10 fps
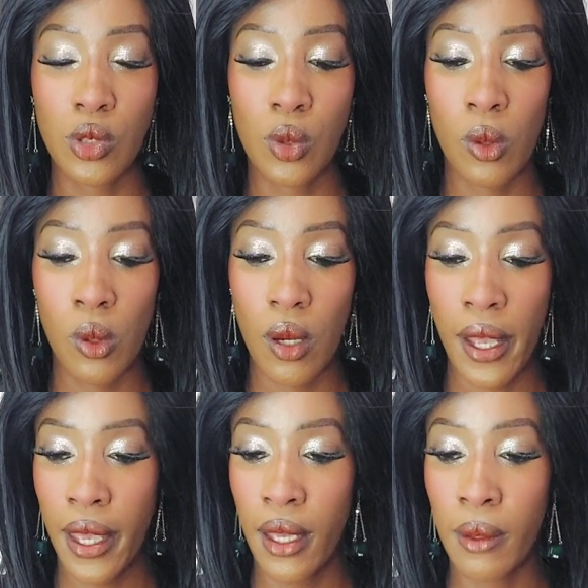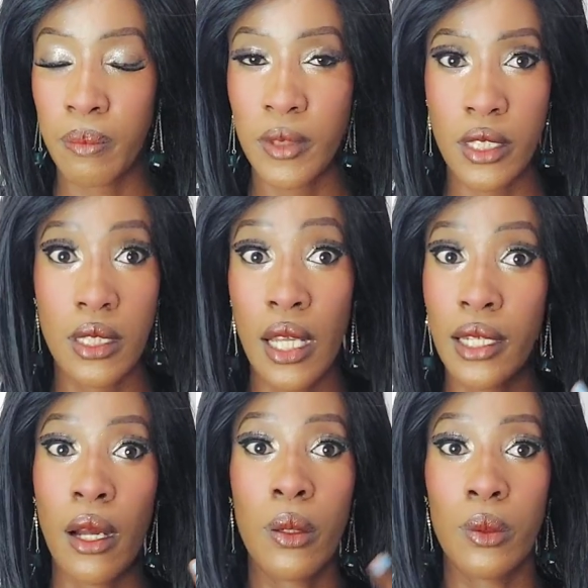So it's
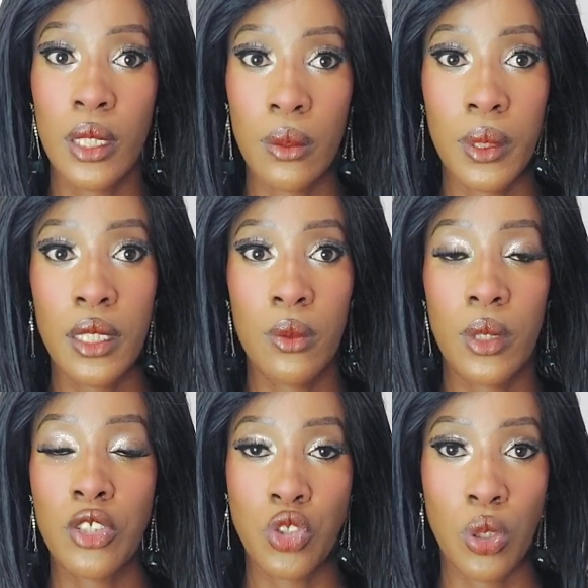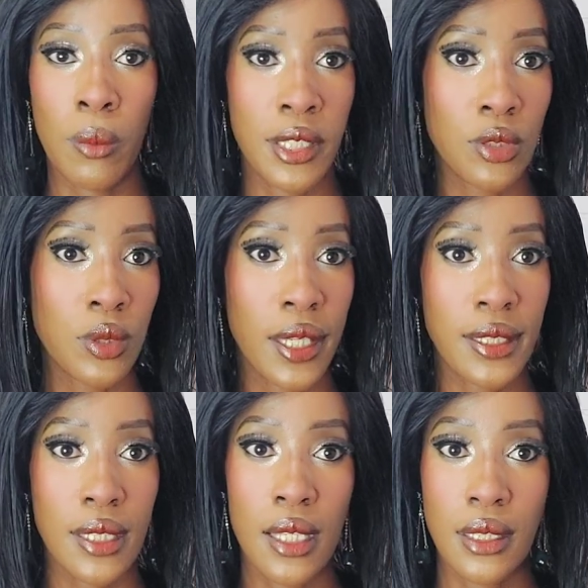done a really, really great job, as you
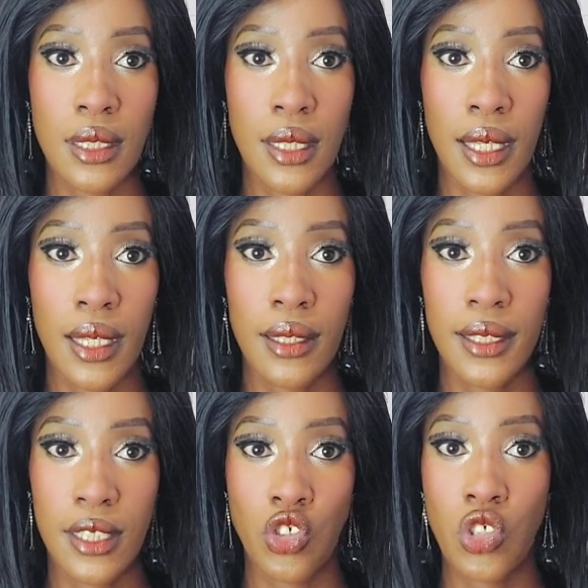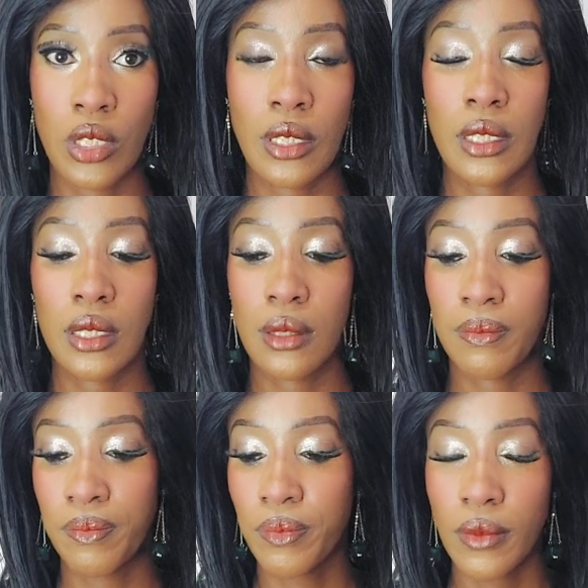guys can see, like legit.
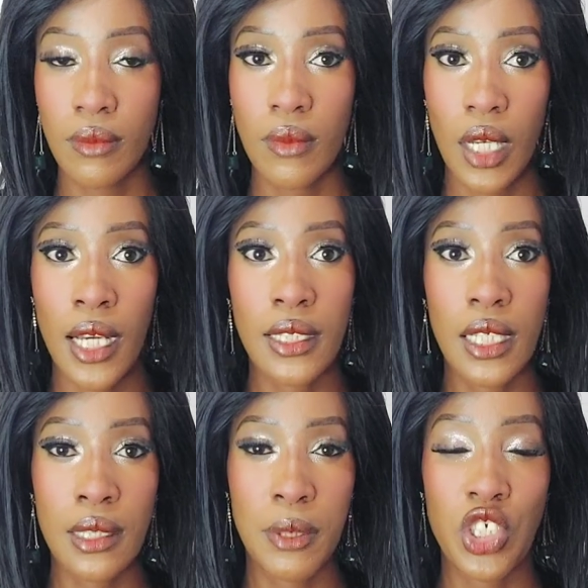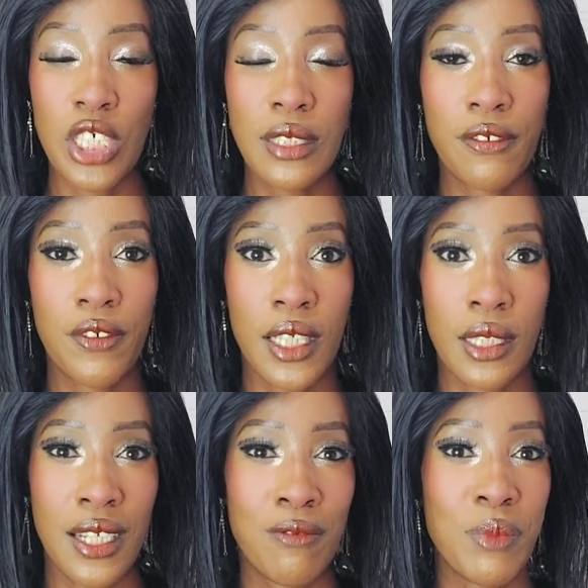And especially the
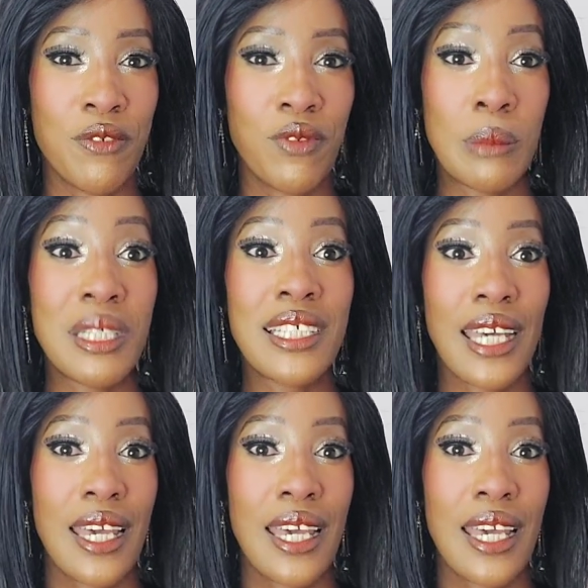fact that I've been filming.